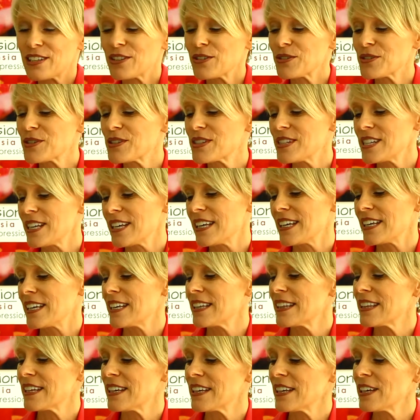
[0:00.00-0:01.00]
you'll see
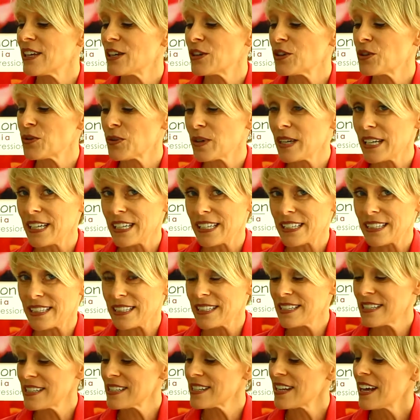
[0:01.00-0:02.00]
the
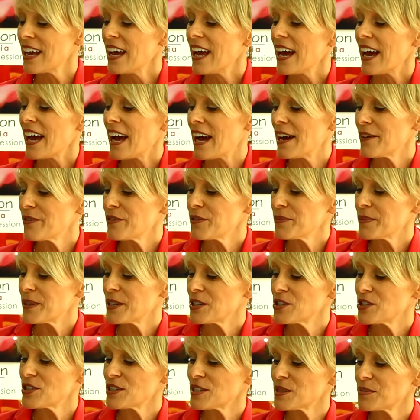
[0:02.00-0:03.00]
ingredients,
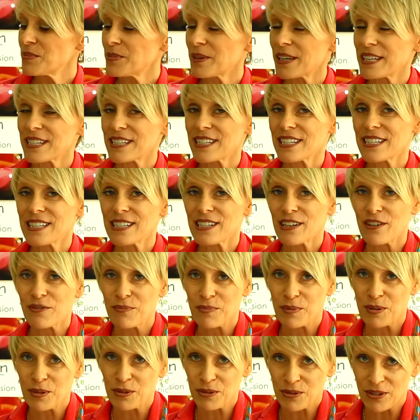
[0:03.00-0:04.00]
affirmations and blessings of
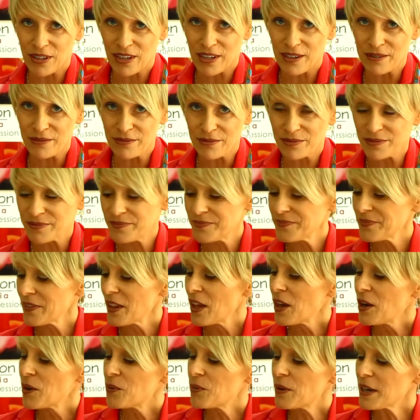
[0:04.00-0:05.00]
pure love,
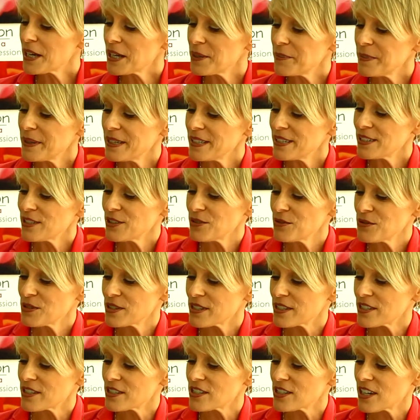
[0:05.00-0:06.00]
Recommended
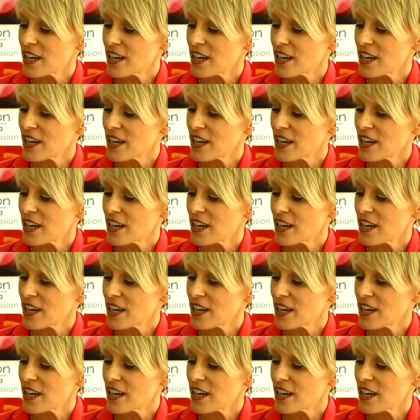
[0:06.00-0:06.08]
usage